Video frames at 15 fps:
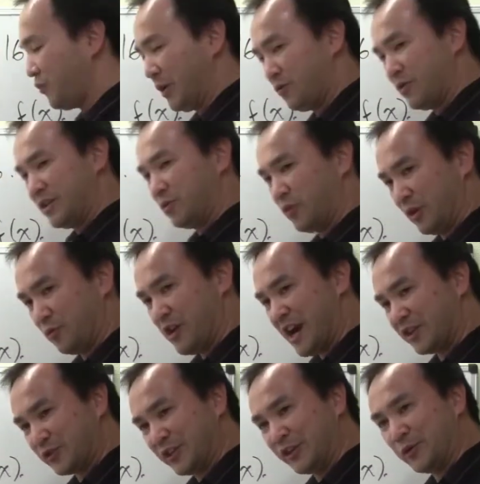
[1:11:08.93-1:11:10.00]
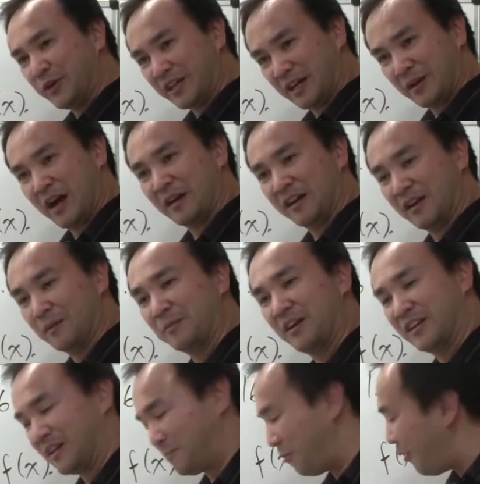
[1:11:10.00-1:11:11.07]
we're actually doing
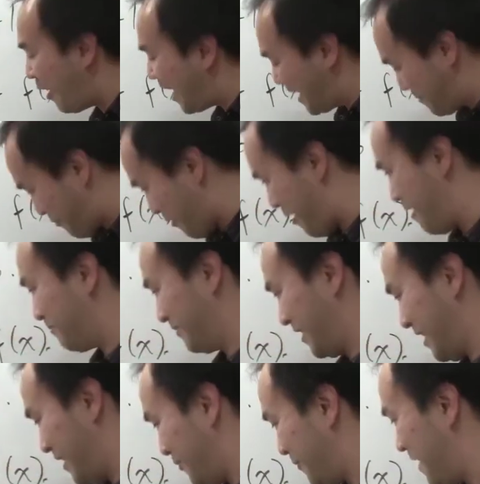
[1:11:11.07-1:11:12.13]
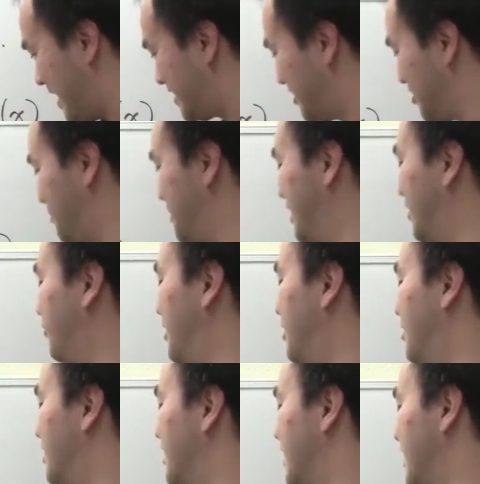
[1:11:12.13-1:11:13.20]
an applied problem, then f of x is being
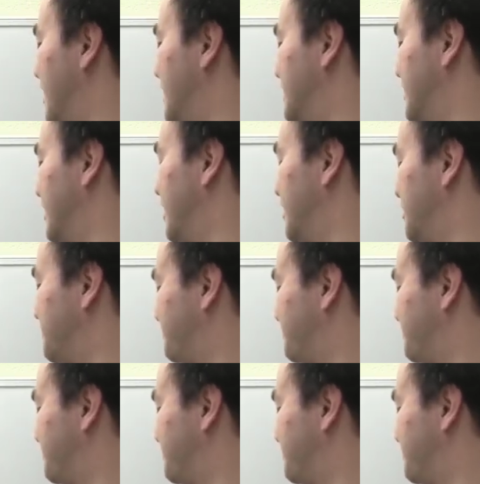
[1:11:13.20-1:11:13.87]
regarded as the